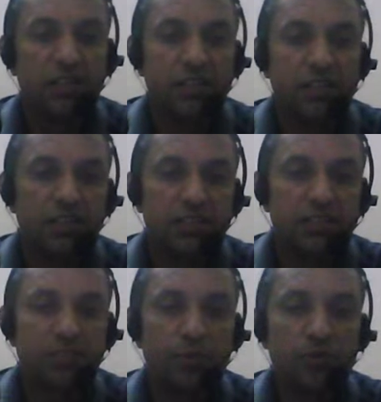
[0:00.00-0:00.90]
The
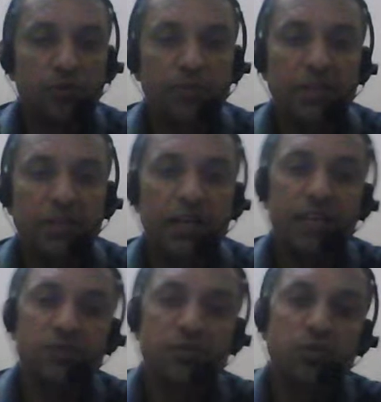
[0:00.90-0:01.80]
sportsman
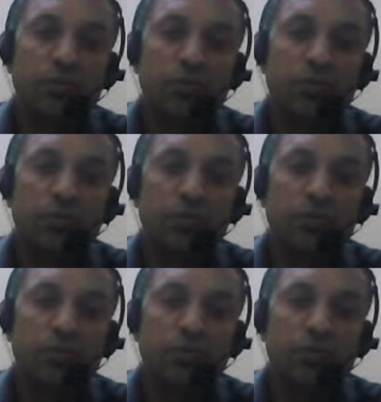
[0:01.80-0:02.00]
has to